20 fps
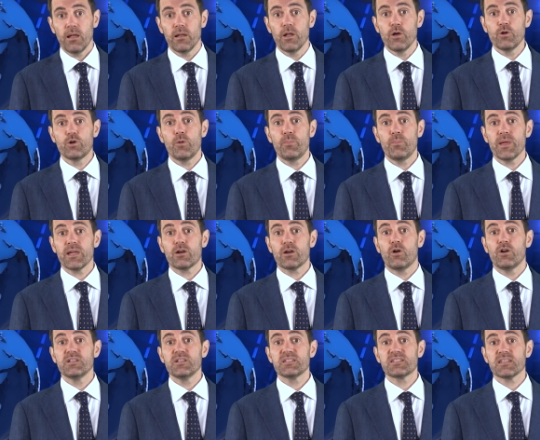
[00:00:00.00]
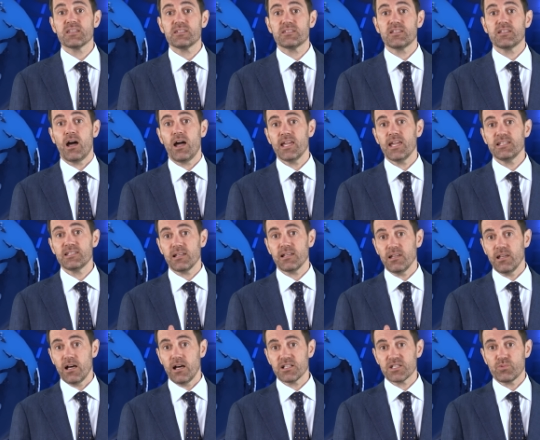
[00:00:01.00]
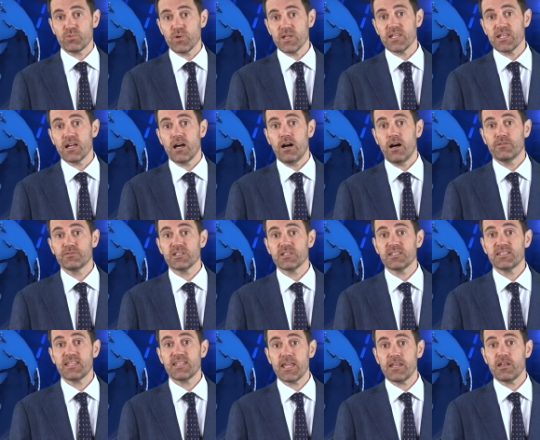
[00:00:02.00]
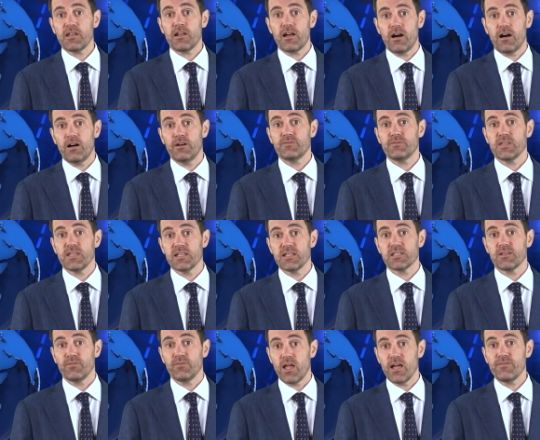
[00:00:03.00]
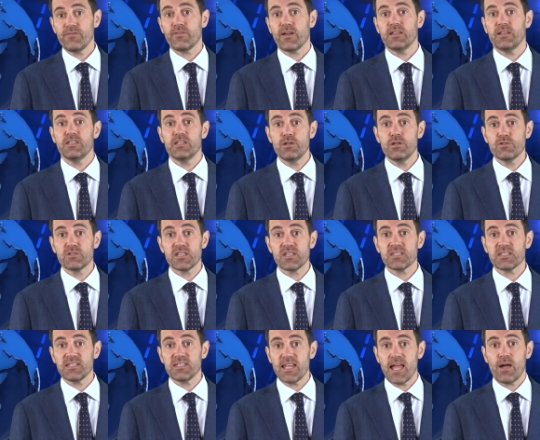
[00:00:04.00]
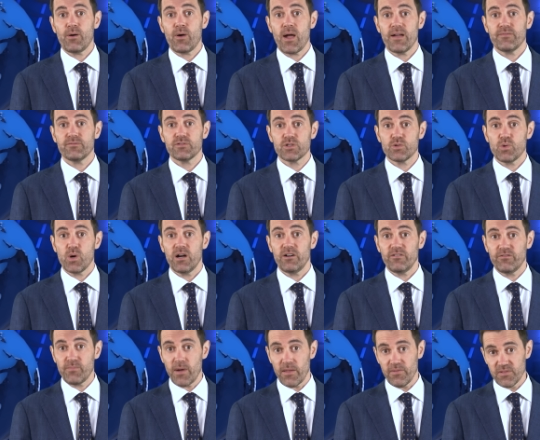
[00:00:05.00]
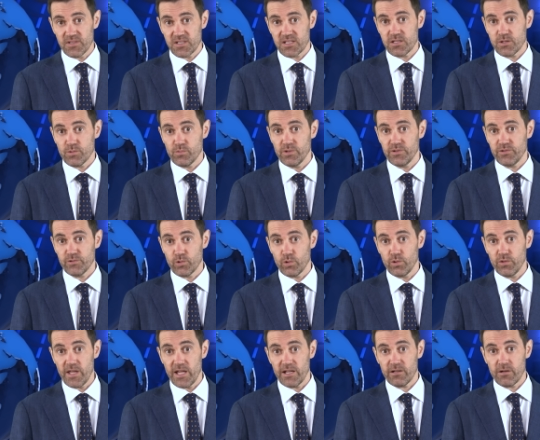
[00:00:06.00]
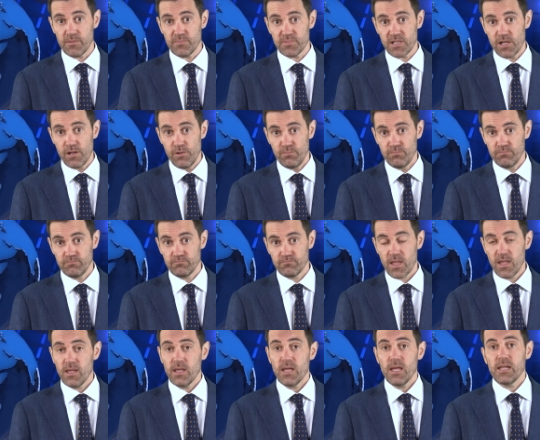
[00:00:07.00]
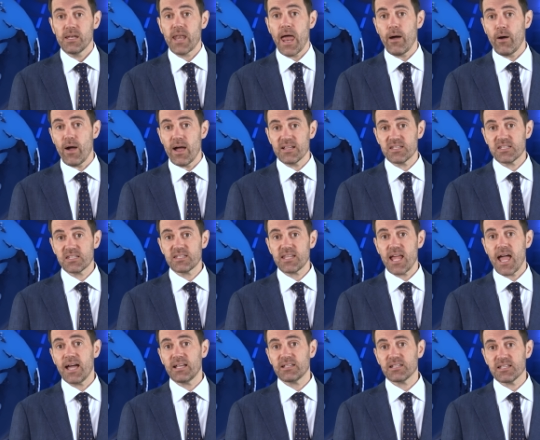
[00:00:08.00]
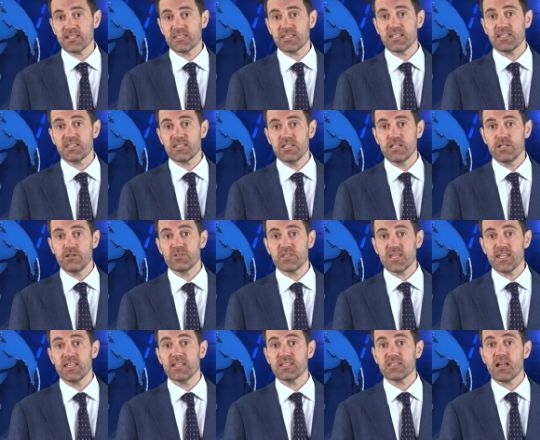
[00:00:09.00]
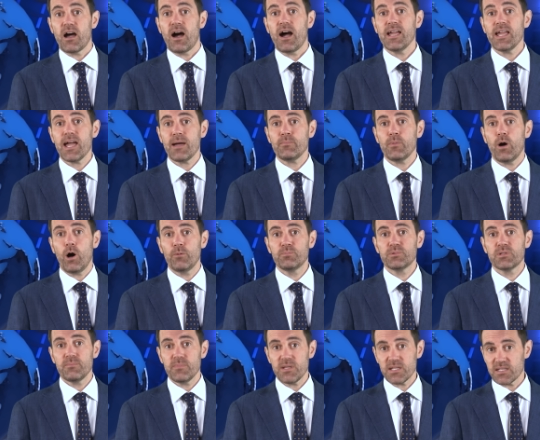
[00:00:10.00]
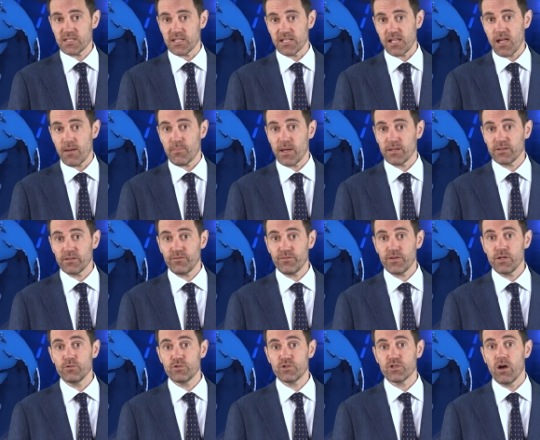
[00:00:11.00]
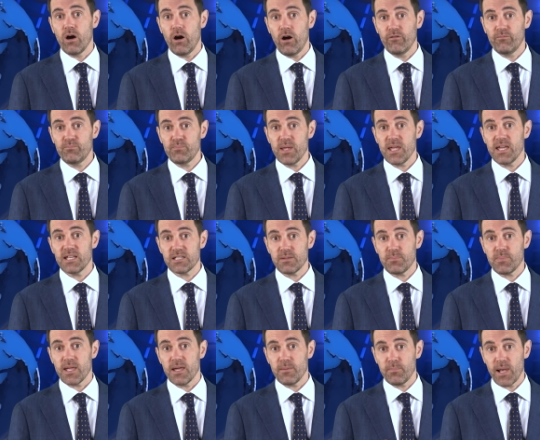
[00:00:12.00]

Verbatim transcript: LocalBitcoins died last week after ten and a half years of life, and users now have twelve months to withdraw their crypto. Now, as sad as this news is, I am optimistic about the future of peer-to-peer